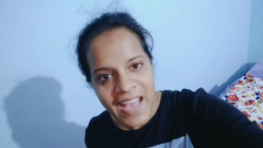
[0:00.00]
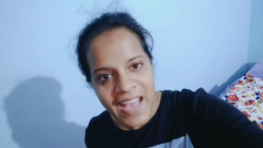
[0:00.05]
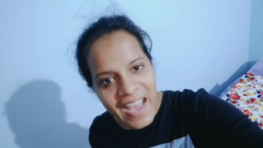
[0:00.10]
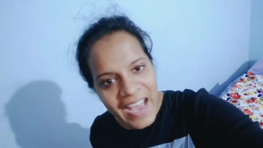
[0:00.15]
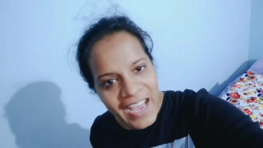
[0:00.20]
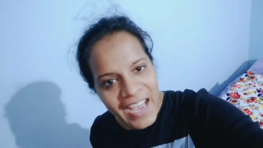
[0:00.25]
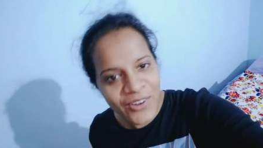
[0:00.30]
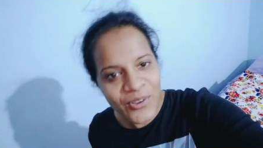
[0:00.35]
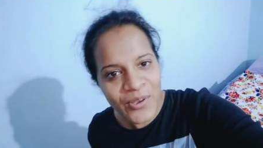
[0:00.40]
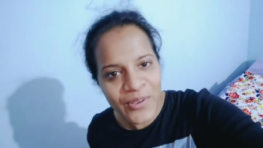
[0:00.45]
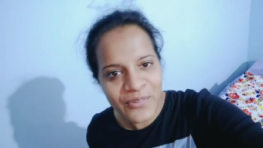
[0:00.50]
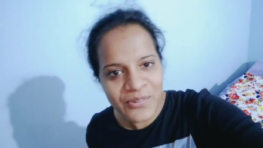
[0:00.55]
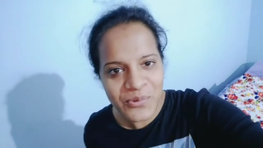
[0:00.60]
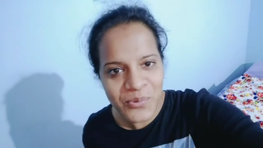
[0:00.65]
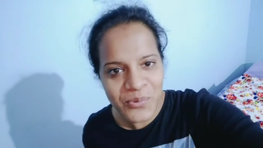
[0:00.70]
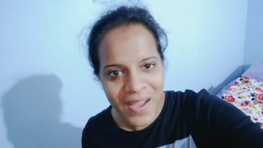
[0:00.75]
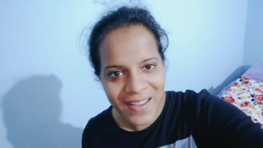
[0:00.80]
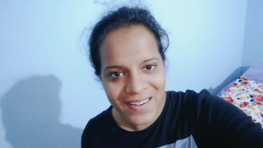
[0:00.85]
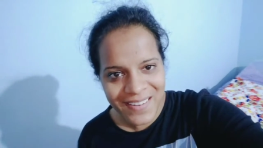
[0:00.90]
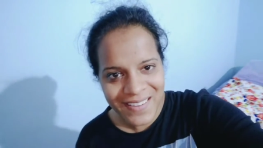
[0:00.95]
hello
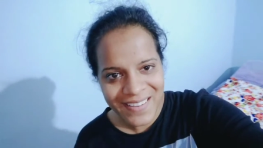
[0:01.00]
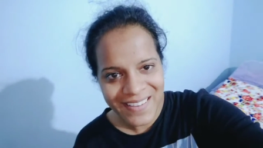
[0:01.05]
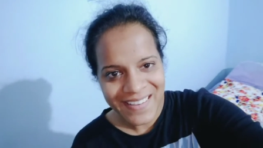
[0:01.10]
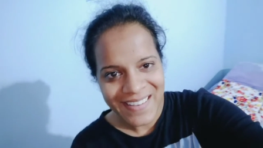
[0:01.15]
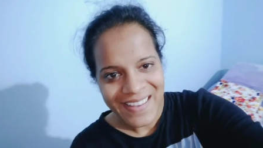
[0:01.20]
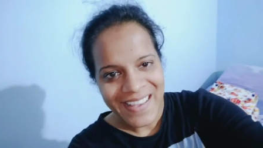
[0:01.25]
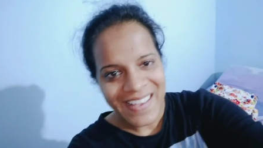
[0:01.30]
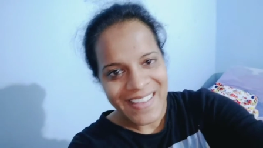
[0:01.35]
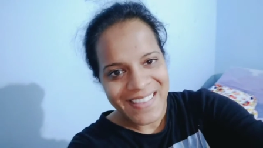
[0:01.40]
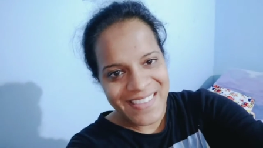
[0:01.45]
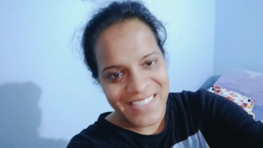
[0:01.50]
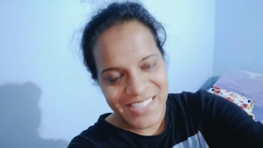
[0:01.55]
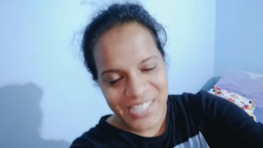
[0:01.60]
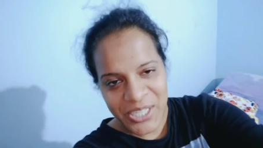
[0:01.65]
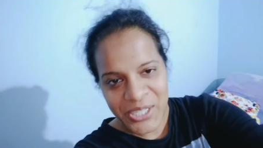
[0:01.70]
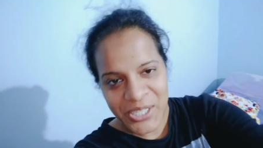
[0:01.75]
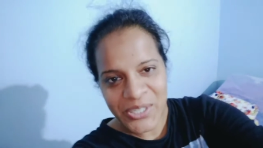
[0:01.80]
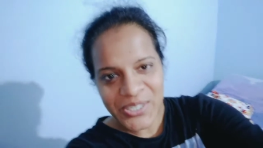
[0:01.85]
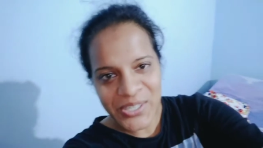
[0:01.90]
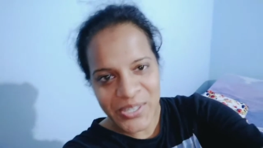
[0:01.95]
everyone there's a
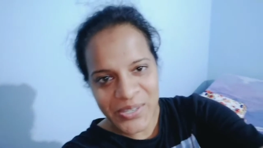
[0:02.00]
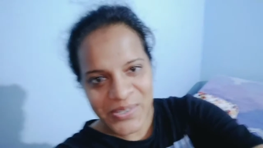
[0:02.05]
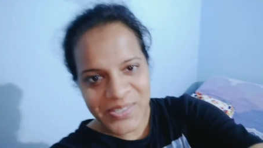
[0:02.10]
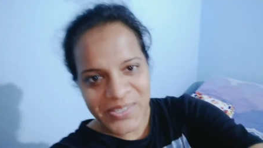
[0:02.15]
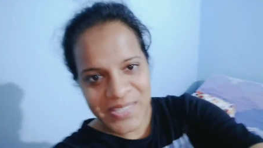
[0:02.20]
good news